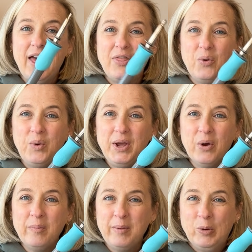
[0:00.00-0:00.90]
the We
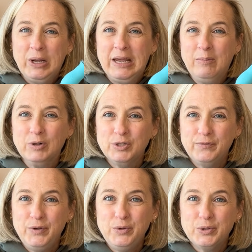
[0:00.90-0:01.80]
Are Memory Keepers
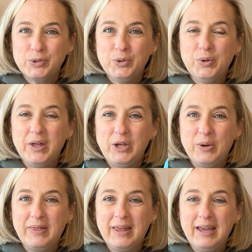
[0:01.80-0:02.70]
fuse tool, that you
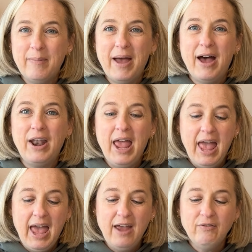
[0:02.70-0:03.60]
can think about
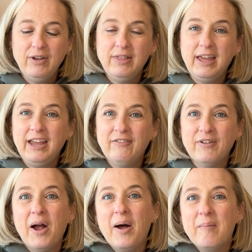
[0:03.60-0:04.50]
everything
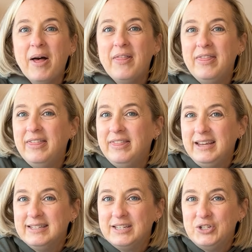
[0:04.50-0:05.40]
from the
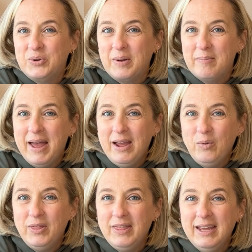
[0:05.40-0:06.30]
things that you can make
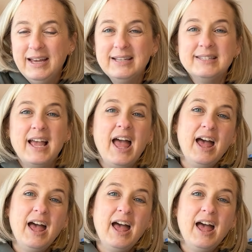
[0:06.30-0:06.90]
with this,